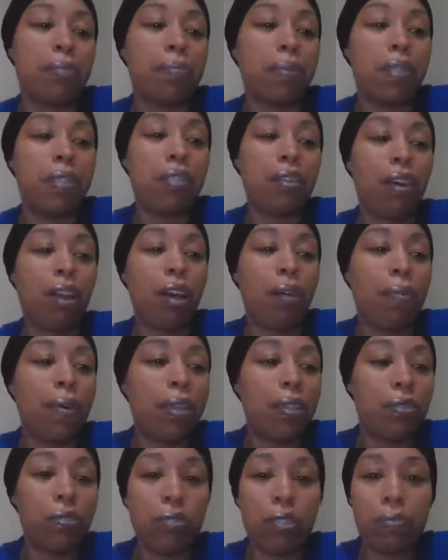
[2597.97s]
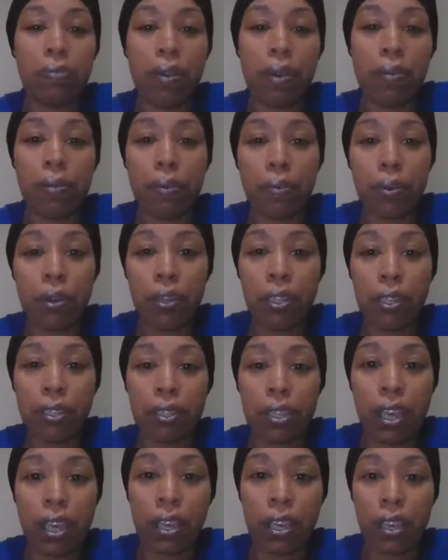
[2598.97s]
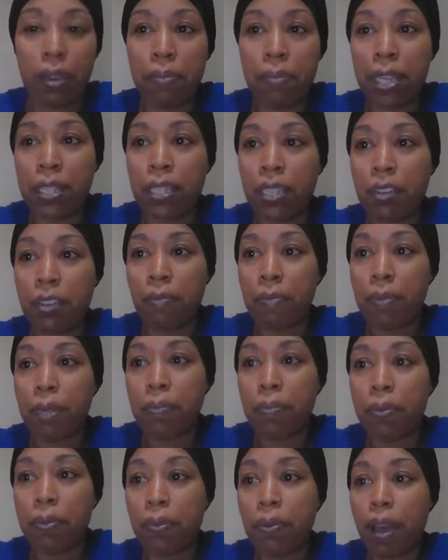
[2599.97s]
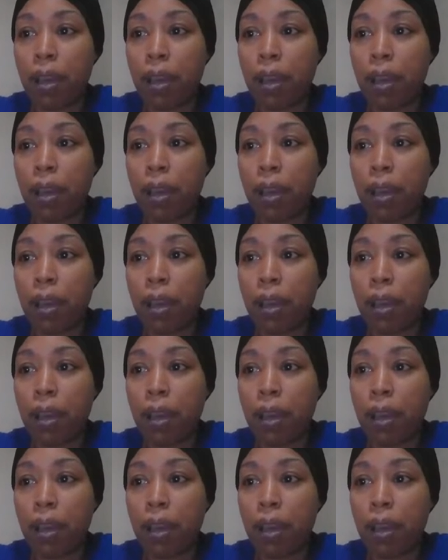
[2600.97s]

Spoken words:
please, all I want to do is be able to work and take care of myself, people.